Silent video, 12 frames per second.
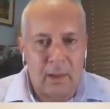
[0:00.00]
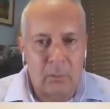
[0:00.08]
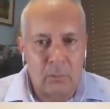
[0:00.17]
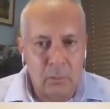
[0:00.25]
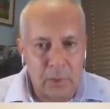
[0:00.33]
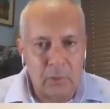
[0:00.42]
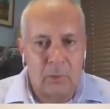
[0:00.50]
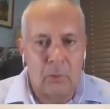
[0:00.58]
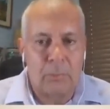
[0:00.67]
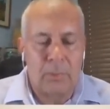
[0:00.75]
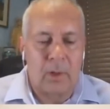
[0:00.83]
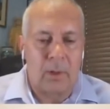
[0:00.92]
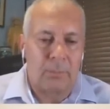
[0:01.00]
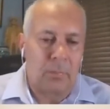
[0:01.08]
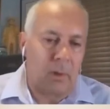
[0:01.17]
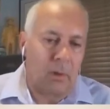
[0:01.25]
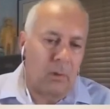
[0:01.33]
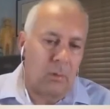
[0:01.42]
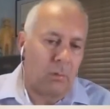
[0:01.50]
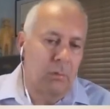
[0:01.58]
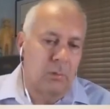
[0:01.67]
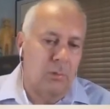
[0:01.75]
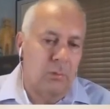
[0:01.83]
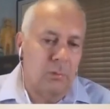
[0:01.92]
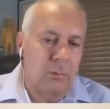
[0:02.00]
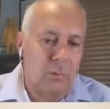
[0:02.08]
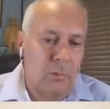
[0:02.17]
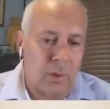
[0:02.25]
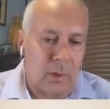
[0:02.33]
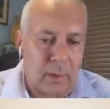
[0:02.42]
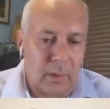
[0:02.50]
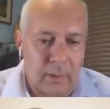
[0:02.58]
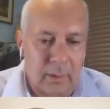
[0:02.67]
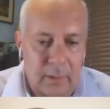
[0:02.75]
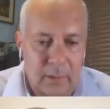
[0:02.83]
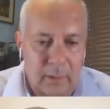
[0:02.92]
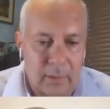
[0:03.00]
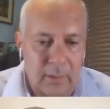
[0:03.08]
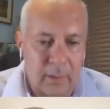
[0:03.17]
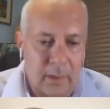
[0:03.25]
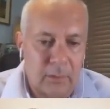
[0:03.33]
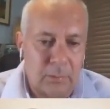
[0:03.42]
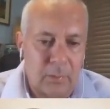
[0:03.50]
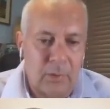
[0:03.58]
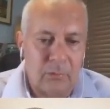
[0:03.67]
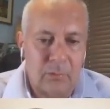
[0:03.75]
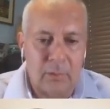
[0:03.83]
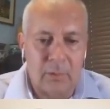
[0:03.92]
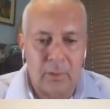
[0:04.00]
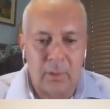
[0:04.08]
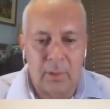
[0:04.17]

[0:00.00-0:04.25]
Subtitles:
we could open up a whole new exploration